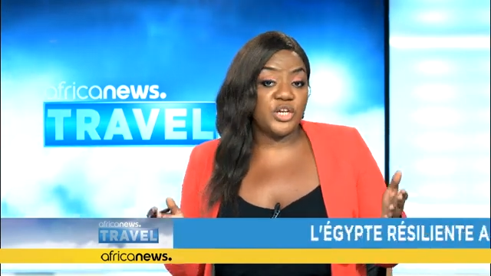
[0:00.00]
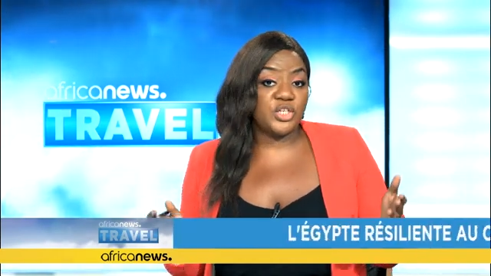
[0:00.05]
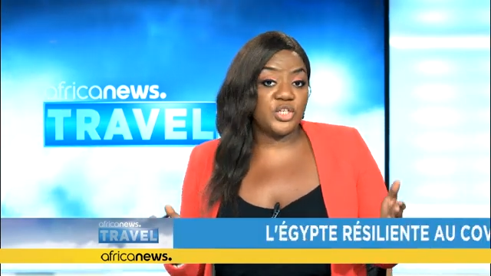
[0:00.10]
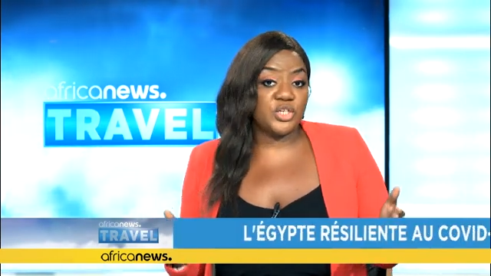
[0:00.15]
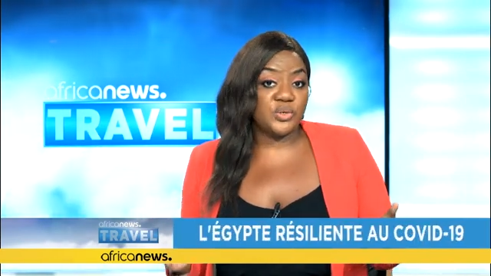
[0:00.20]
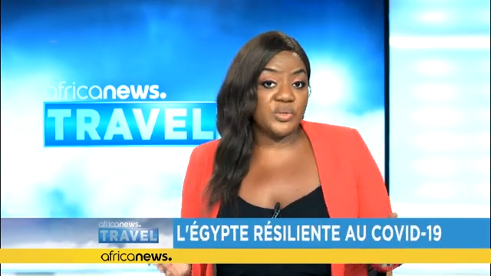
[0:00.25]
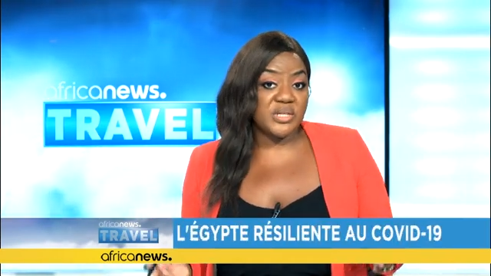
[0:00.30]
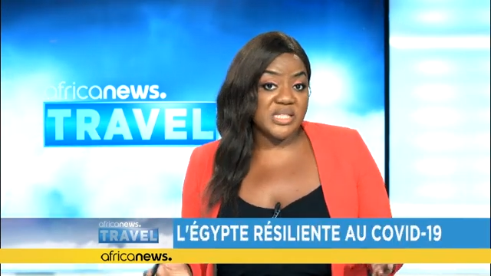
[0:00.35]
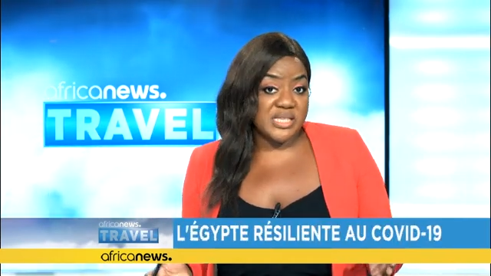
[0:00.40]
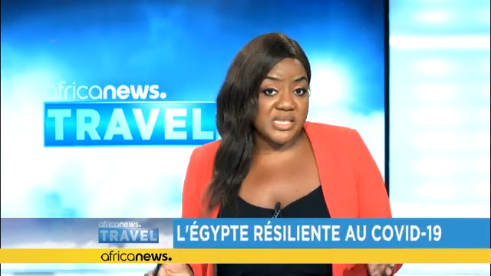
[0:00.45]

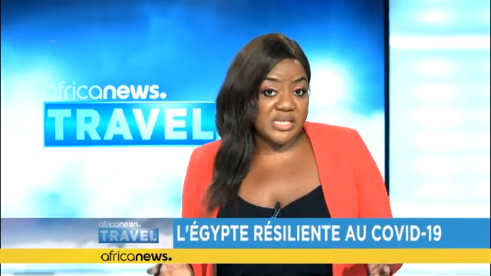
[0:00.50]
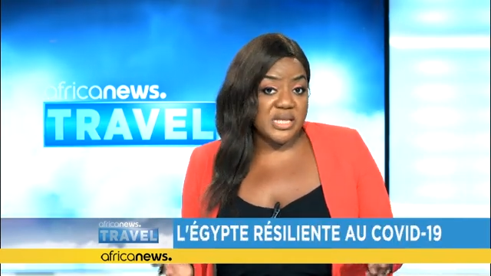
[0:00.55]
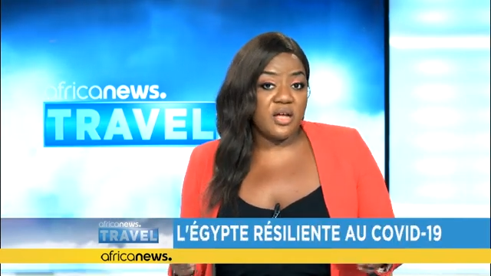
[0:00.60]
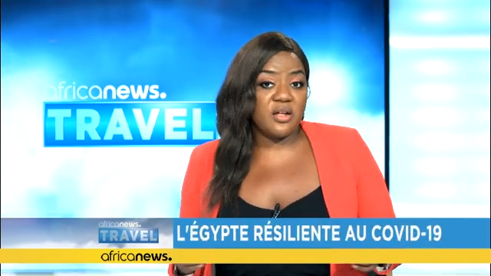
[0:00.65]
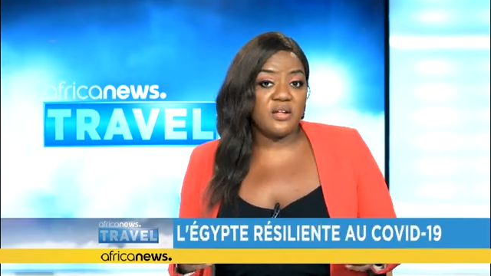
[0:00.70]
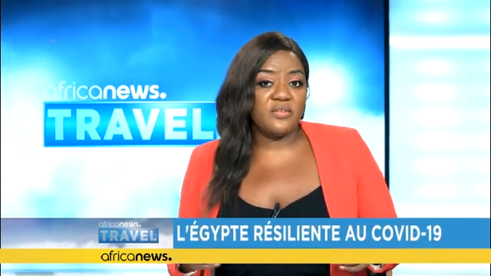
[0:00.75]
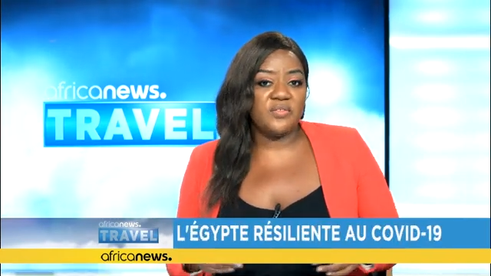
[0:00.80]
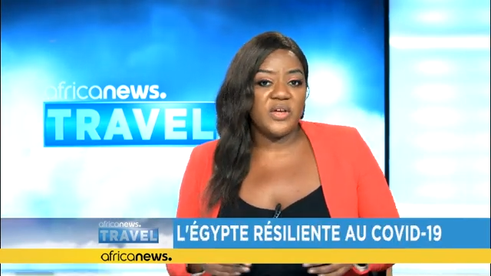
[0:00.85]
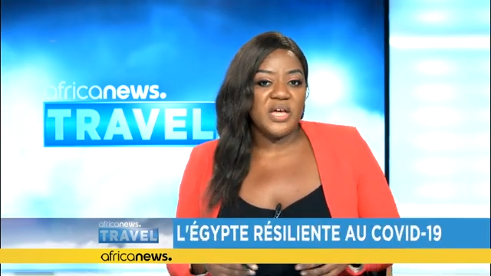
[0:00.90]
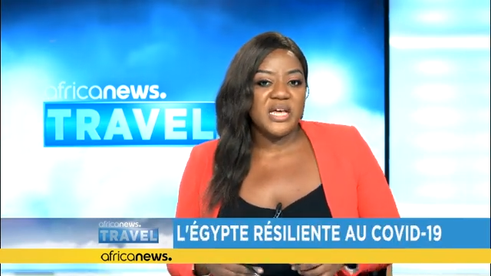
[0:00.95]
WHO
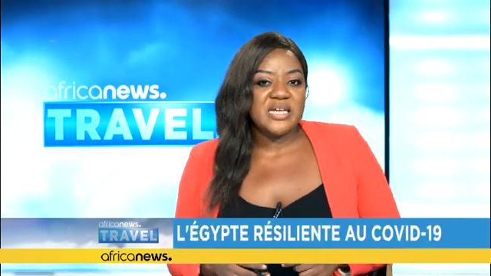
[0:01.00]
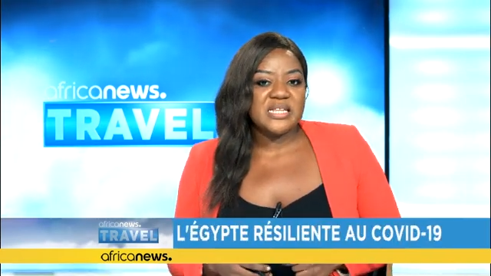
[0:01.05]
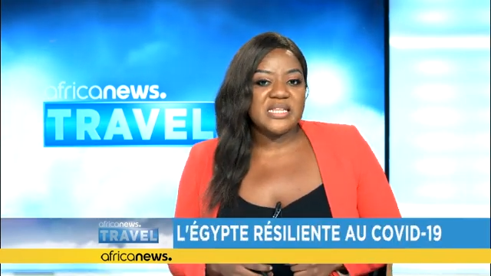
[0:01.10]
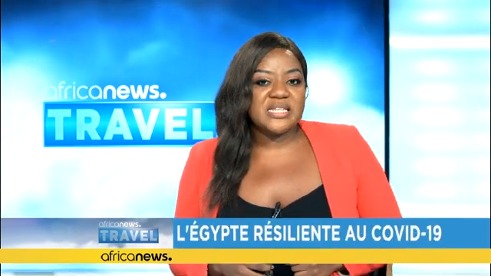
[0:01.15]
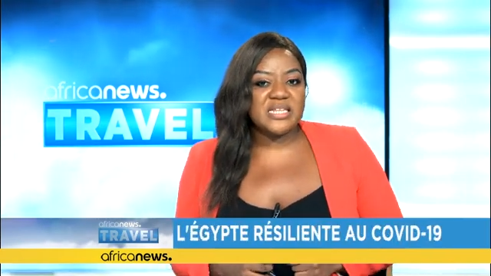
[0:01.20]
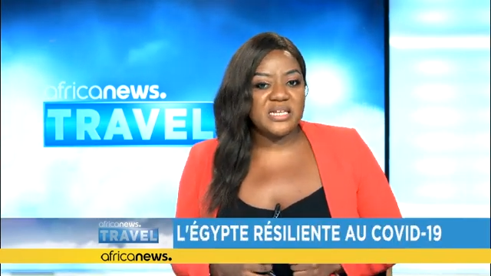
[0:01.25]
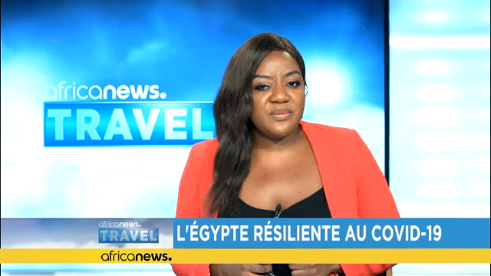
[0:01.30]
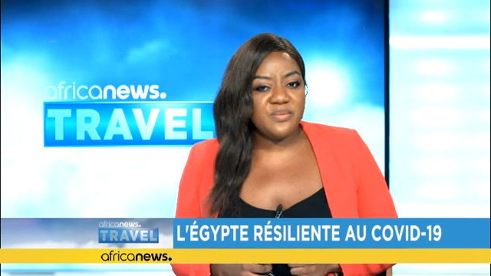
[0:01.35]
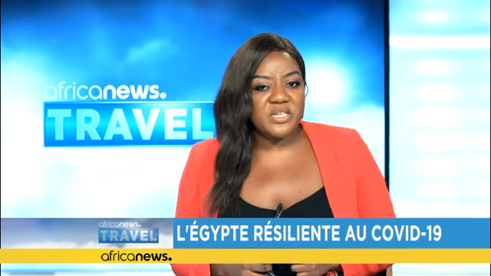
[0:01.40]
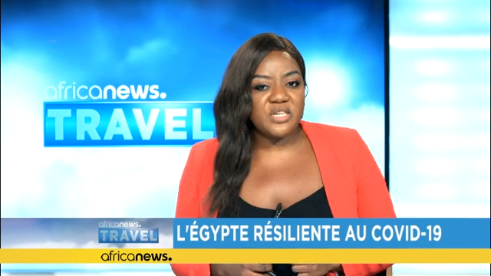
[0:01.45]
itself
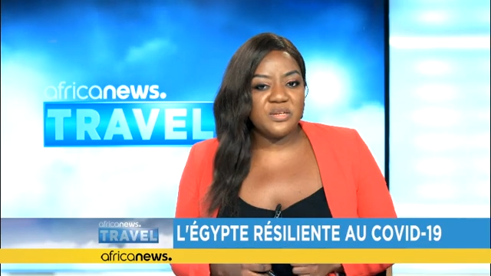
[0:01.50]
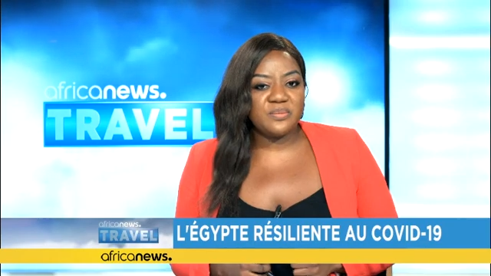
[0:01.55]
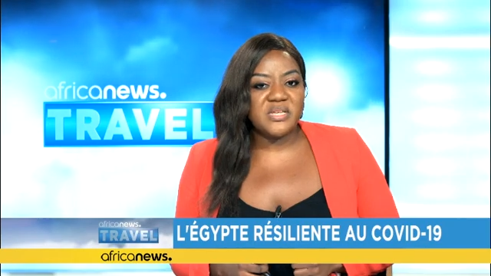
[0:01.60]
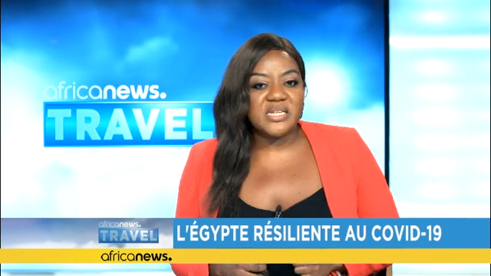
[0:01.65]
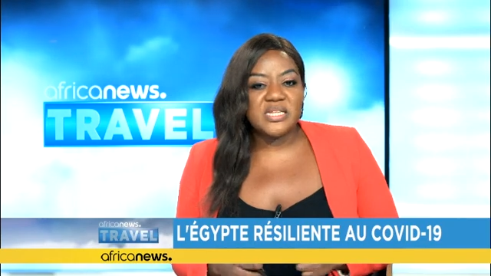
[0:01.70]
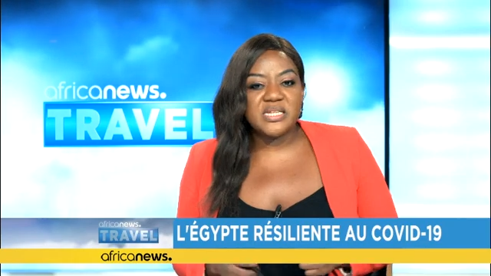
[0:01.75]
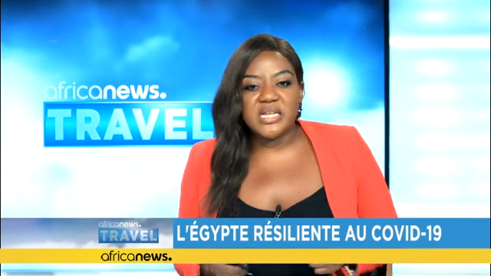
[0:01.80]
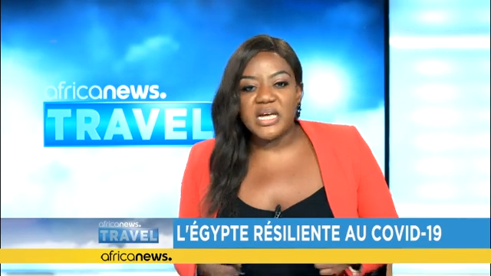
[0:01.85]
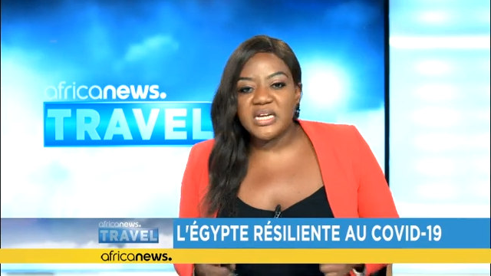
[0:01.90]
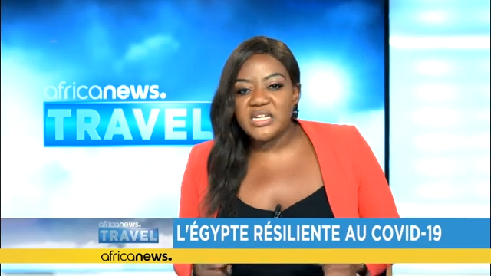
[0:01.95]
seems to be
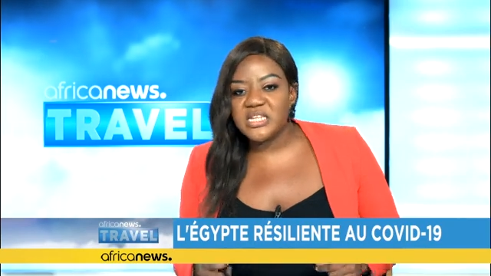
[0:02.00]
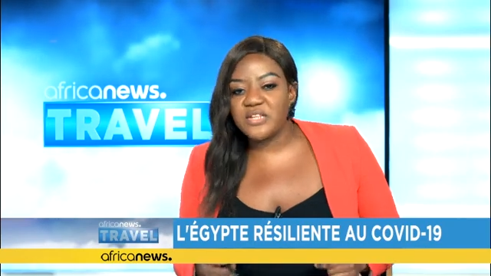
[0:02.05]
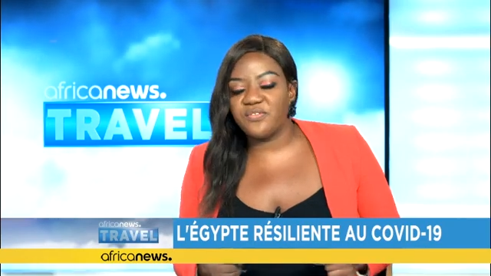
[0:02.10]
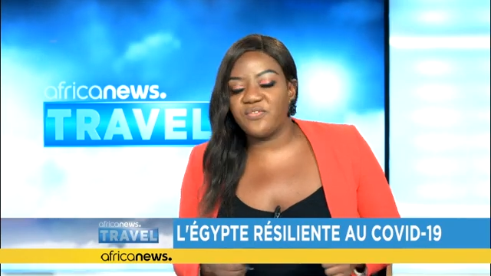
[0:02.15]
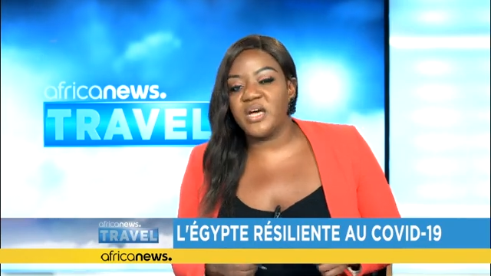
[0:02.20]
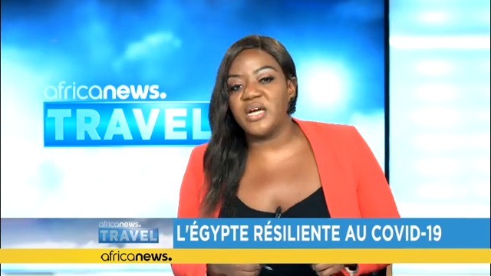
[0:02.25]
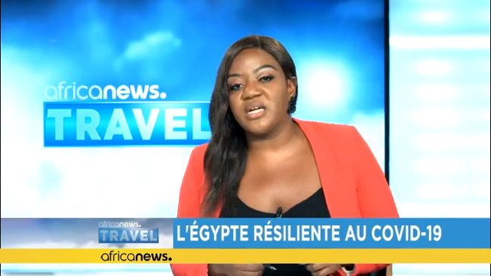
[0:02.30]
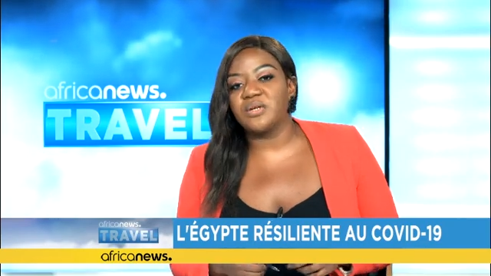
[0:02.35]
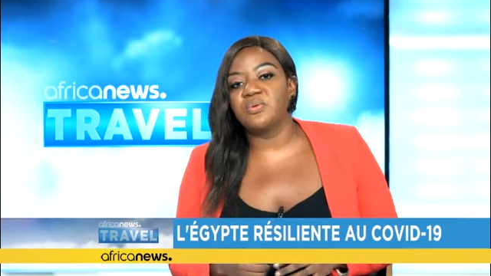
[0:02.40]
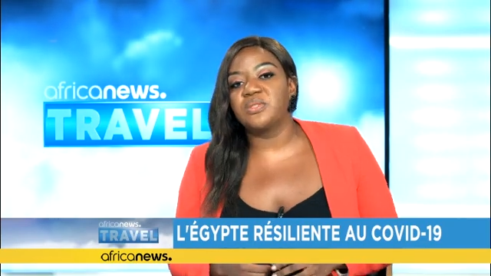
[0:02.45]

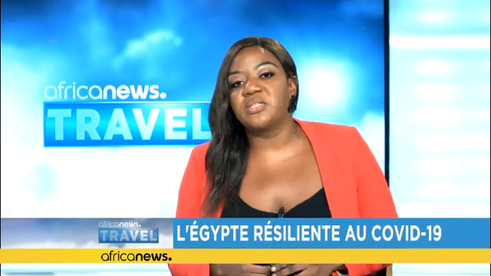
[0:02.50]
satisfied